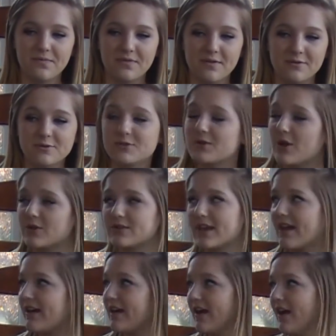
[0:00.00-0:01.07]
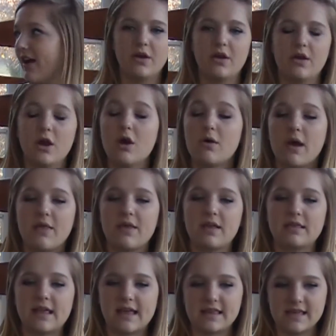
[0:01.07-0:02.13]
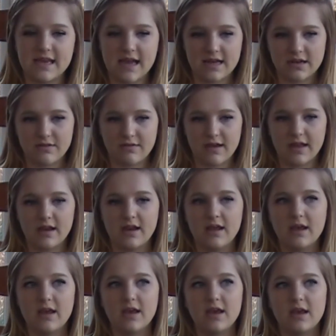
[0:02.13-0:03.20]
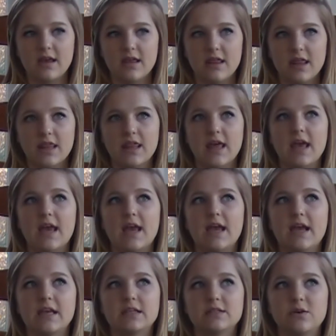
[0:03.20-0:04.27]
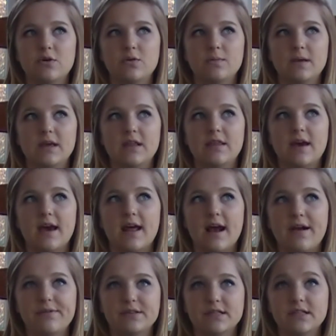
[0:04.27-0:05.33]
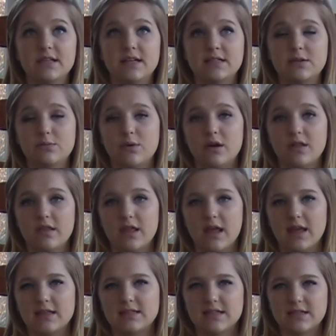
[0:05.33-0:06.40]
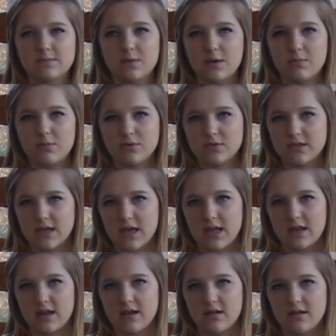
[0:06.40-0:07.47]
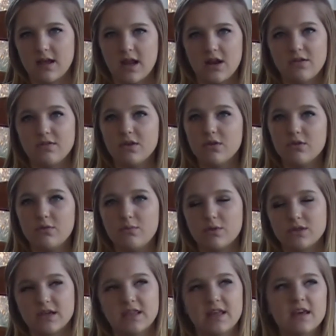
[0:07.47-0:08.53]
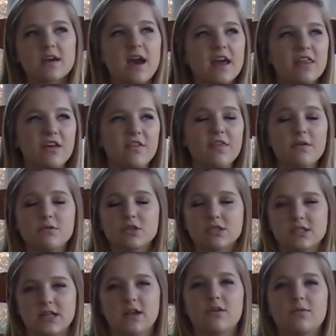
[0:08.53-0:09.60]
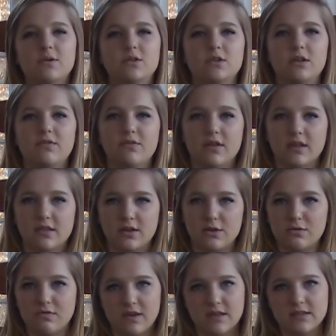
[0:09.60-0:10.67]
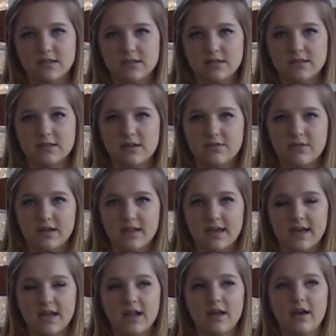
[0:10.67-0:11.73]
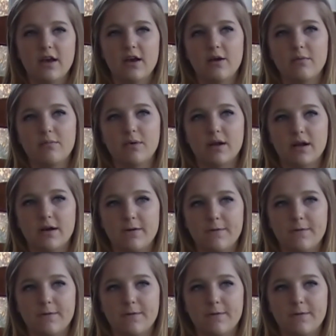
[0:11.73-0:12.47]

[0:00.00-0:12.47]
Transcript: was so scary. Oh, and then at the end of it, they told me that I was selected one of the 6 people to get interviewed, which I thought they just did it originally for the new faces and stuff like that. But